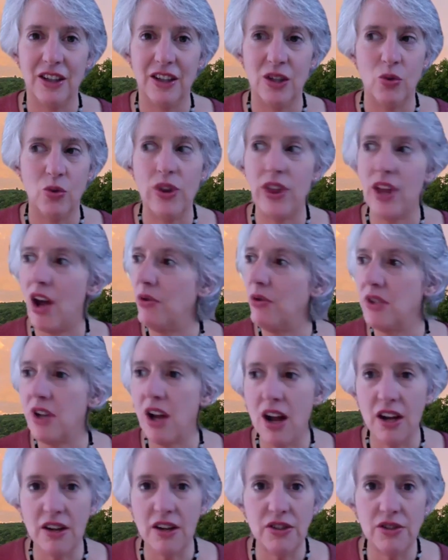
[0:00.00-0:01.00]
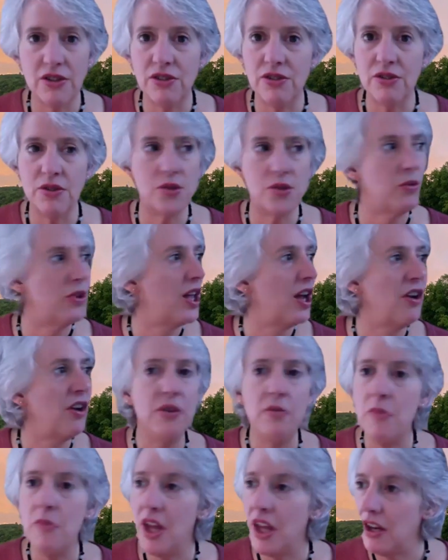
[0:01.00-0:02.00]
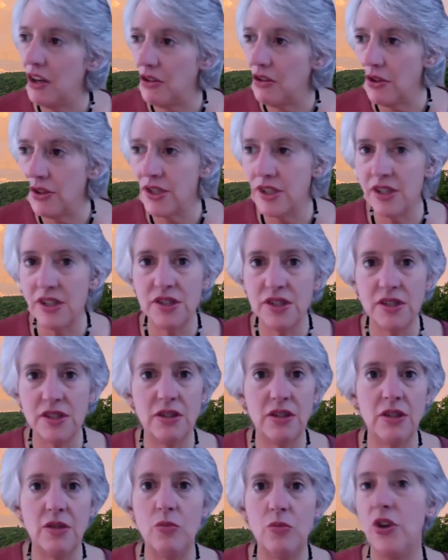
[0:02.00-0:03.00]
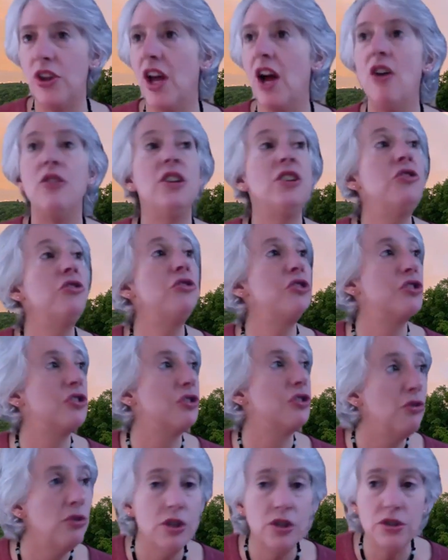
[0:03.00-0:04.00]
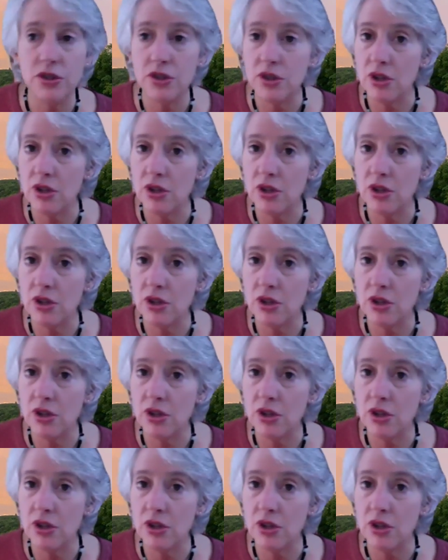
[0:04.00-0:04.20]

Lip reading: Without doctors, without the medical system, without insurance